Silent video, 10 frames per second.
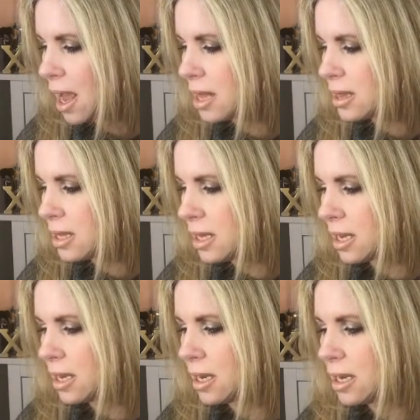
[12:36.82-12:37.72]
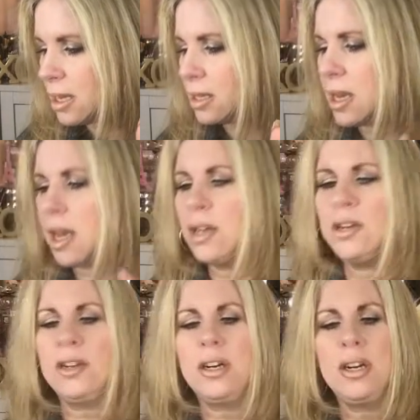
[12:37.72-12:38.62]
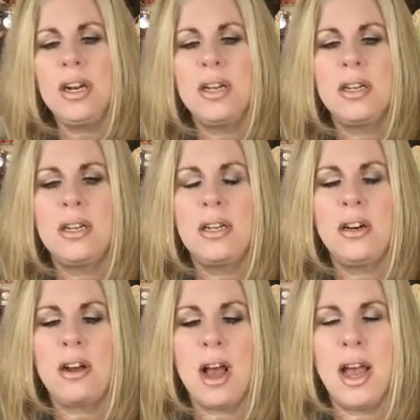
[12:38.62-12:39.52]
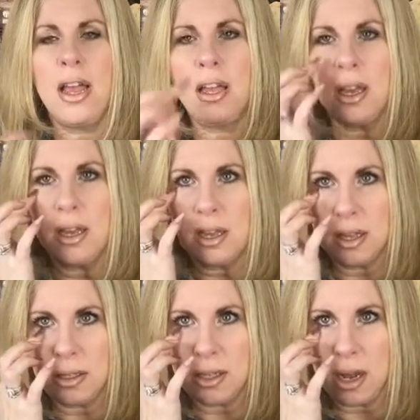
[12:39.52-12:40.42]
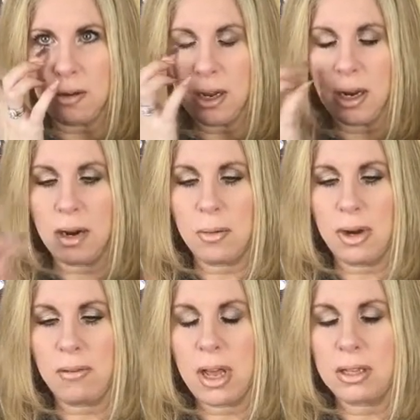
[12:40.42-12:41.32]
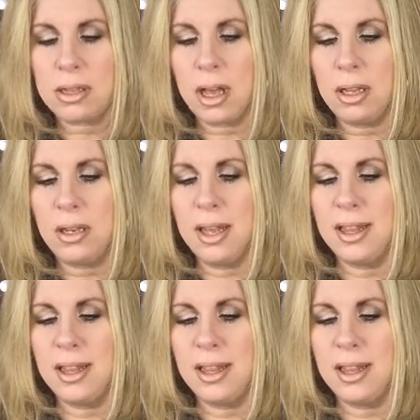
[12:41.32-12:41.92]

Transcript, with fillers: And then the under your eye down here, whatever that's called,